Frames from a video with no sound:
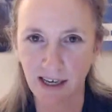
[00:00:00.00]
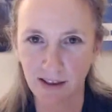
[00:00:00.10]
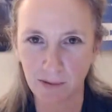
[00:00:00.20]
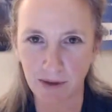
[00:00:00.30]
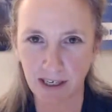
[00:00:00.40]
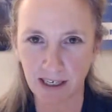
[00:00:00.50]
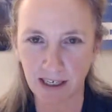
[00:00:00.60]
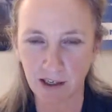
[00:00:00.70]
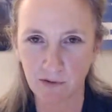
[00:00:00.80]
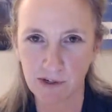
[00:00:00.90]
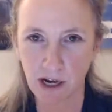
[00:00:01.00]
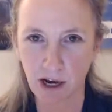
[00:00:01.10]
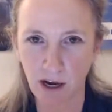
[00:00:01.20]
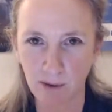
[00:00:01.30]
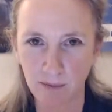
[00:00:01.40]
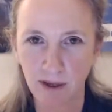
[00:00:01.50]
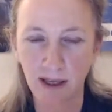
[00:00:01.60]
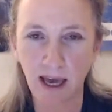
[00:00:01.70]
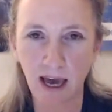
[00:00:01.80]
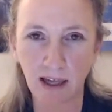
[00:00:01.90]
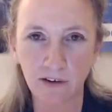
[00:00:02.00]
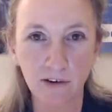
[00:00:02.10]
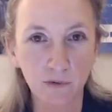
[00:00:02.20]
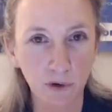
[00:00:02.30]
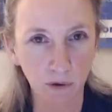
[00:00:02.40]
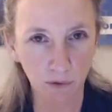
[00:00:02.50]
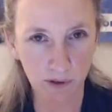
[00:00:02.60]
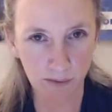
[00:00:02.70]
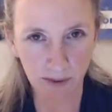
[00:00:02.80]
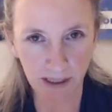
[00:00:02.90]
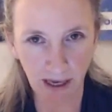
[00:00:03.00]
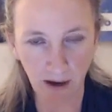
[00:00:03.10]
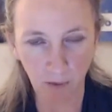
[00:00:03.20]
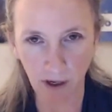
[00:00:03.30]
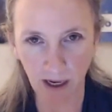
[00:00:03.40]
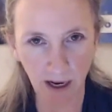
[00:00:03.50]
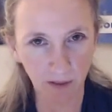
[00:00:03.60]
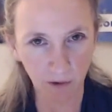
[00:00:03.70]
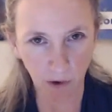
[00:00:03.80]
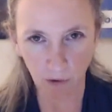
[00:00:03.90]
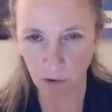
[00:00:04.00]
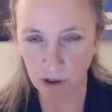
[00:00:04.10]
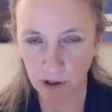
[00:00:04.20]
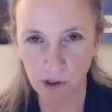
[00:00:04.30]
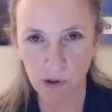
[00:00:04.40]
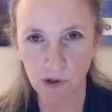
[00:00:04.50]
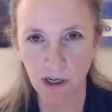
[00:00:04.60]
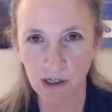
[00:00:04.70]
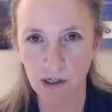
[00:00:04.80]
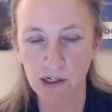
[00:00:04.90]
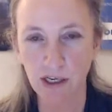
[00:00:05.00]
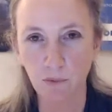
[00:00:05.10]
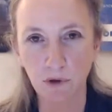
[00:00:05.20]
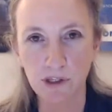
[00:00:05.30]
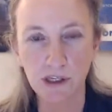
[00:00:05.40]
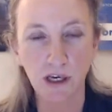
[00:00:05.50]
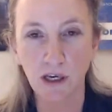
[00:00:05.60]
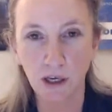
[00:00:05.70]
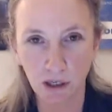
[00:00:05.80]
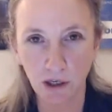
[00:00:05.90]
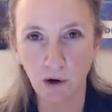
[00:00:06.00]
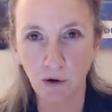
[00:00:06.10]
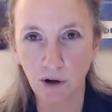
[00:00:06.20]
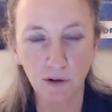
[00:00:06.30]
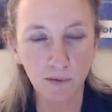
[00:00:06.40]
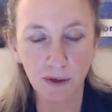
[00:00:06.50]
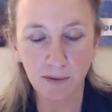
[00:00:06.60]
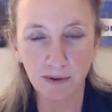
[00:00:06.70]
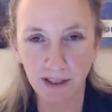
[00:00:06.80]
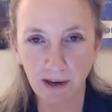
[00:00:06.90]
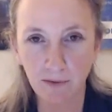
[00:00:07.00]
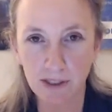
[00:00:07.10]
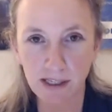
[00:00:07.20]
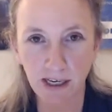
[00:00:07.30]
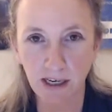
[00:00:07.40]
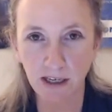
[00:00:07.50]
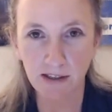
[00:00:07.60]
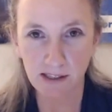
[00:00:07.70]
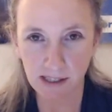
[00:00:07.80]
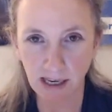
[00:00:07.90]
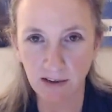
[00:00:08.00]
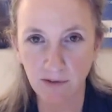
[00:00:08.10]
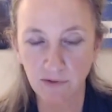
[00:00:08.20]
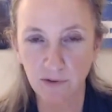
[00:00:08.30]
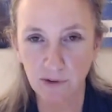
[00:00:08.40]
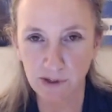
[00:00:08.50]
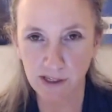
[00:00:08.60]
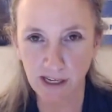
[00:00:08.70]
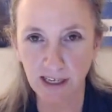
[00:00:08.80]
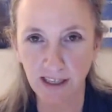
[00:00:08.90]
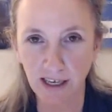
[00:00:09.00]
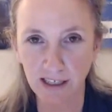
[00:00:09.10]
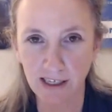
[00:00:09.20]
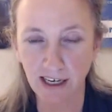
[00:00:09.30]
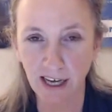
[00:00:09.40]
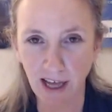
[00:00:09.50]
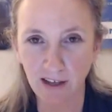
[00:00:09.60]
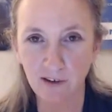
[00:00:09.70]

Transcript: at the beginning of time, and it will always be that way. And there are only two genders. And once, other people then will say it's safe to say that. I can't